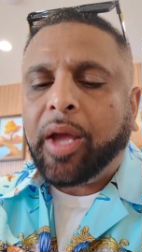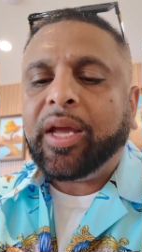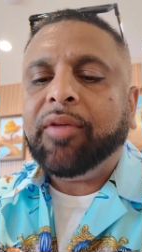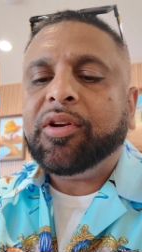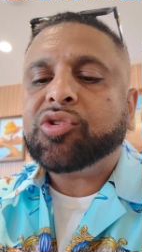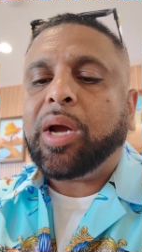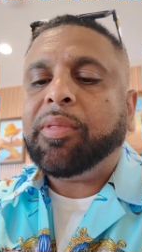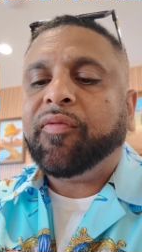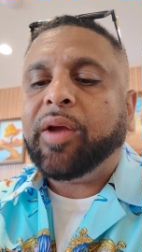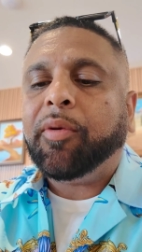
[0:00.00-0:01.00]
I can't even
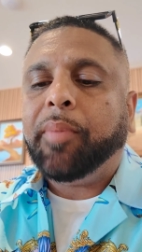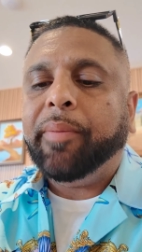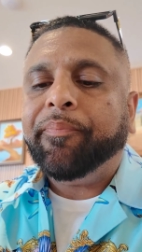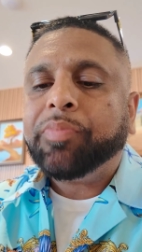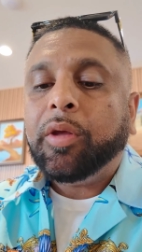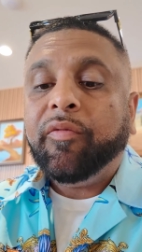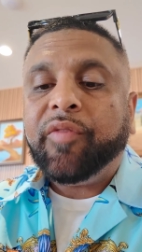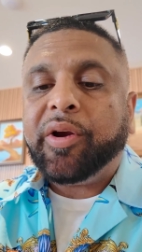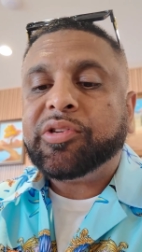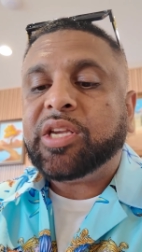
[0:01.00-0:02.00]
describe the flavor, but
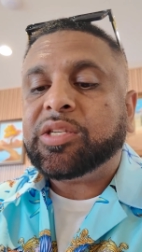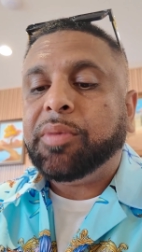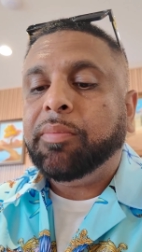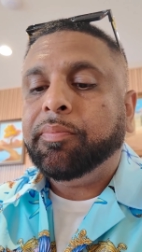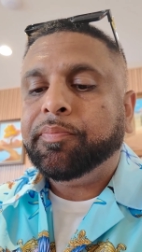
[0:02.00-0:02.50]
very sesame.